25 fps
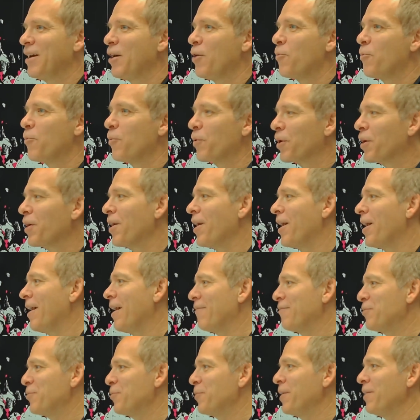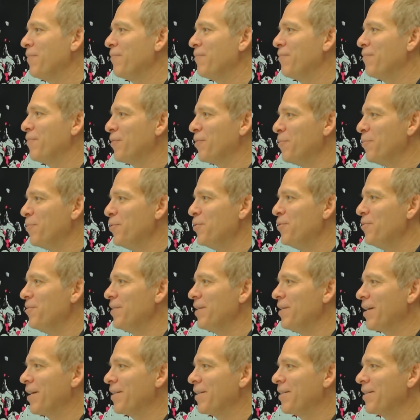We're going to have to wait for the
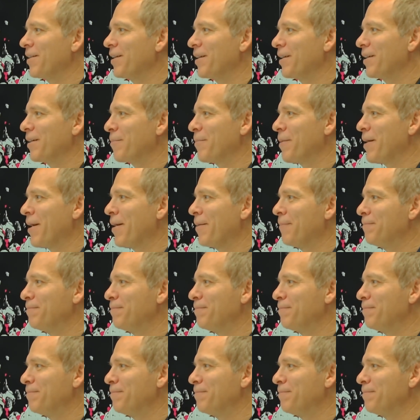movie, I think, Matt.